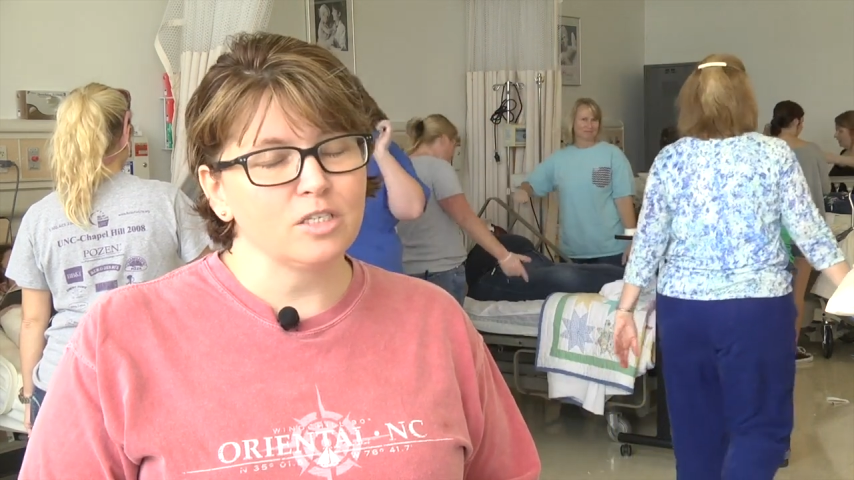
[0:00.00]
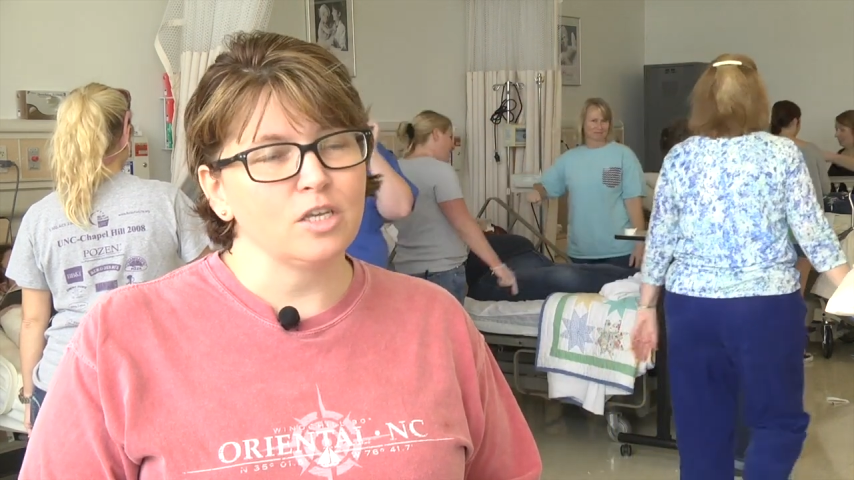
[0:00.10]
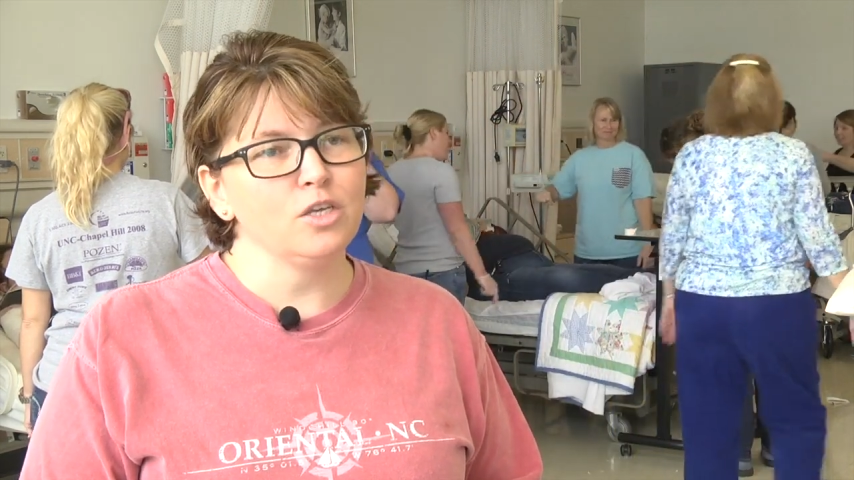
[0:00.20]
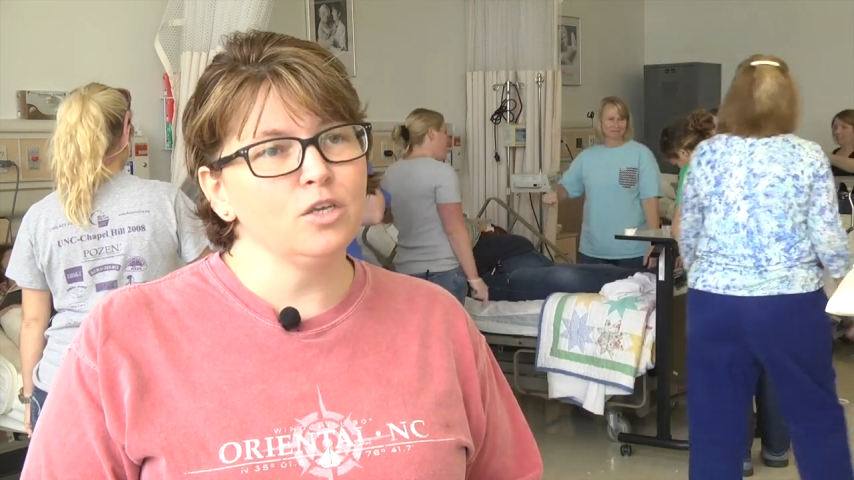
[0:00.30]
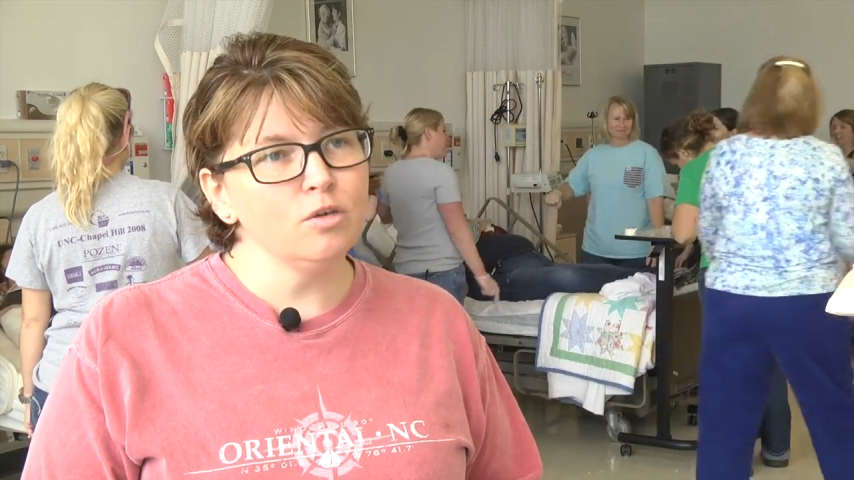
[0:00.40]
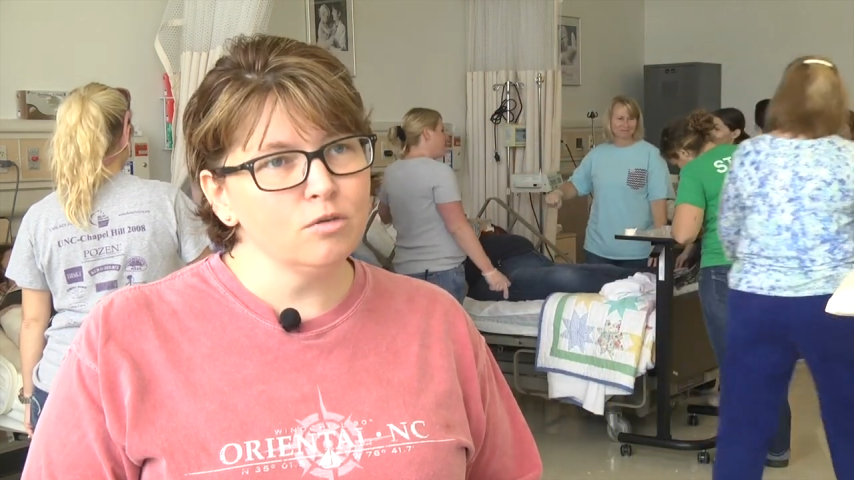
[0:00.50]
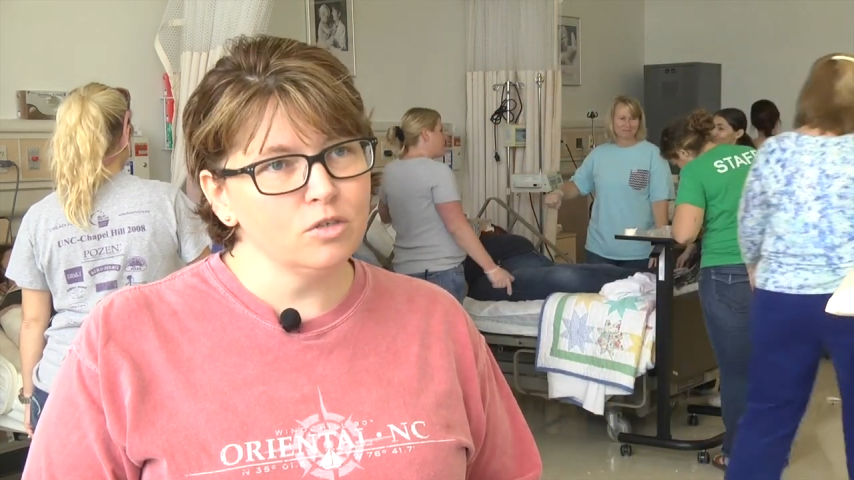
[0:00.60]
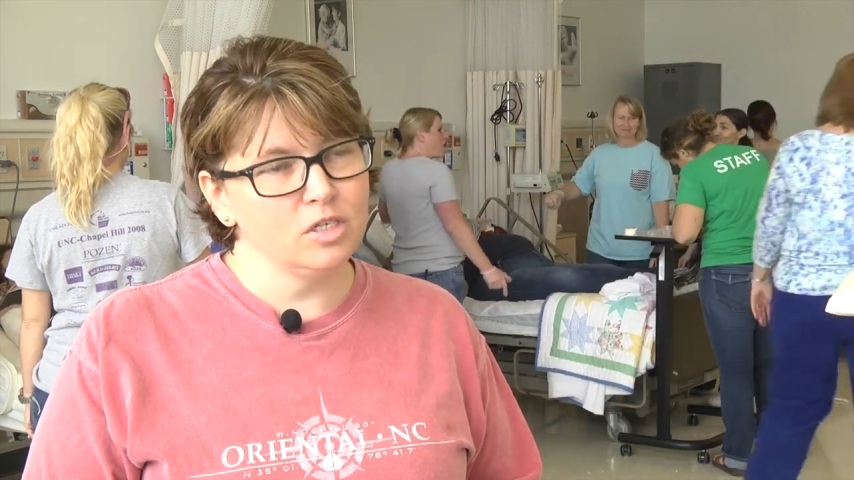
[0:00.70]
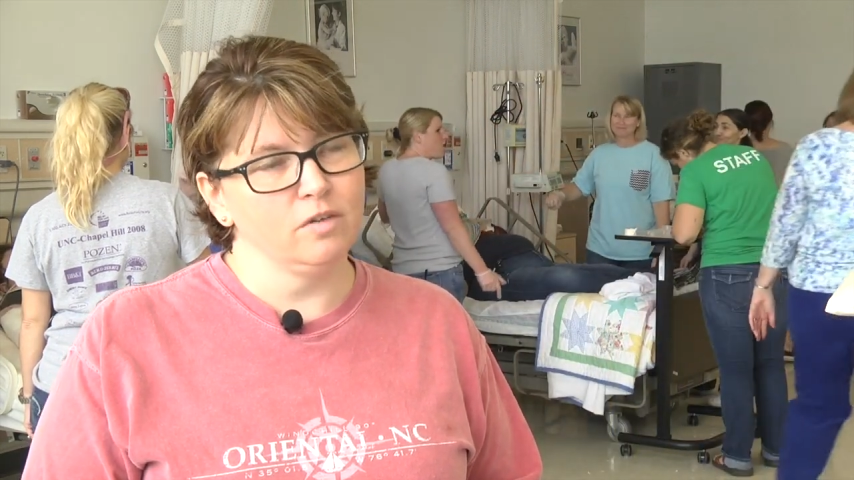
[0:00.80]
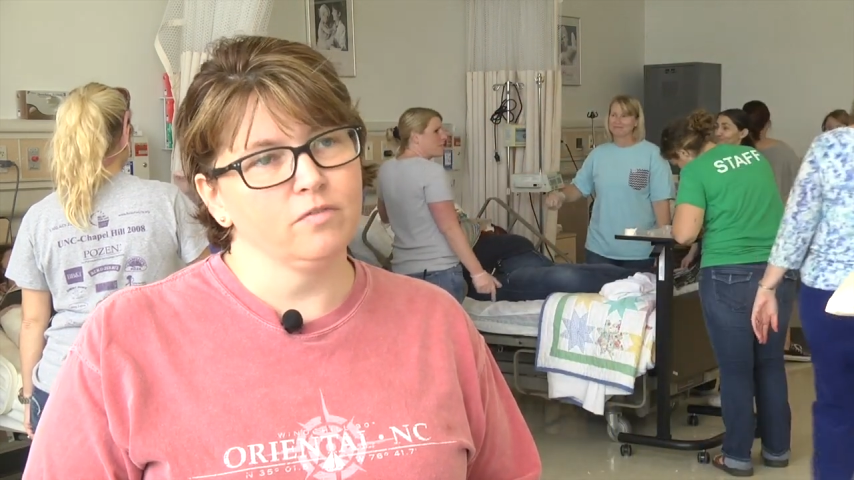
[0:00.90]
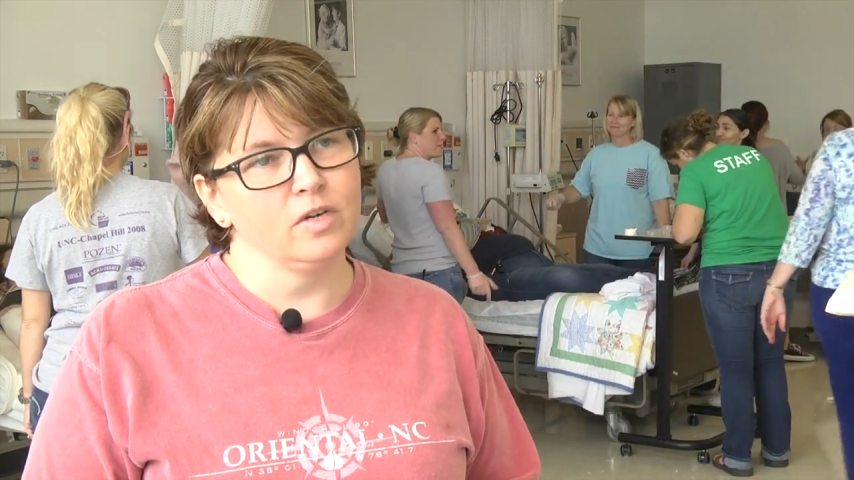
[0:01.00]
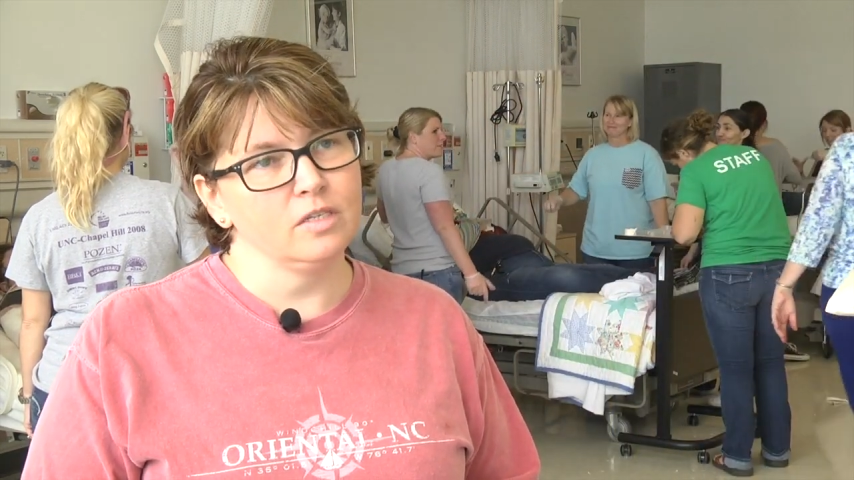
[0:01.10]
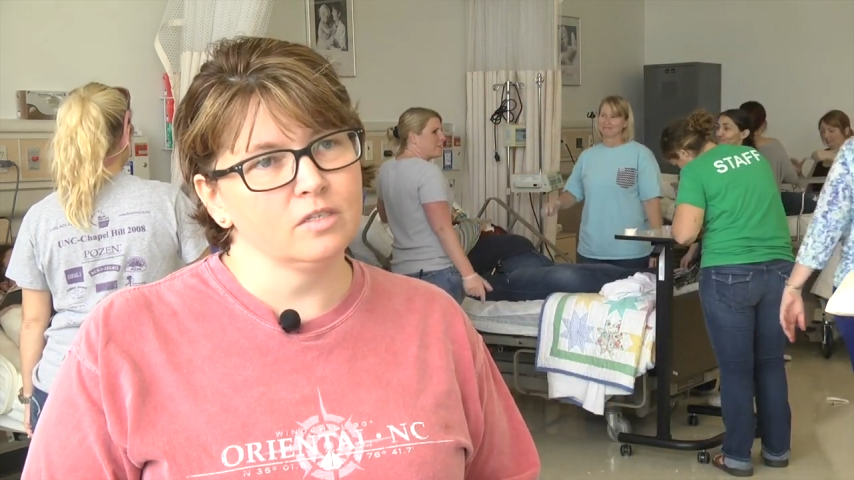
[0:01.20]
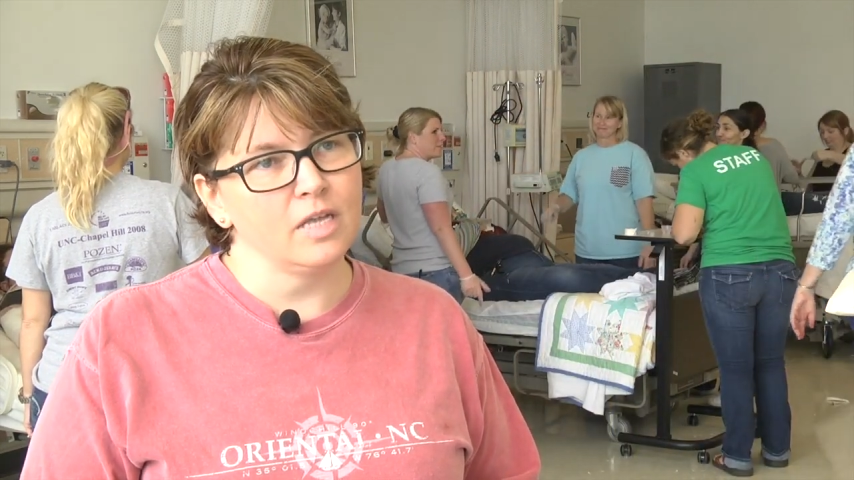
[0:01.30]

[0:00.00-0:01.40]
a huge difference,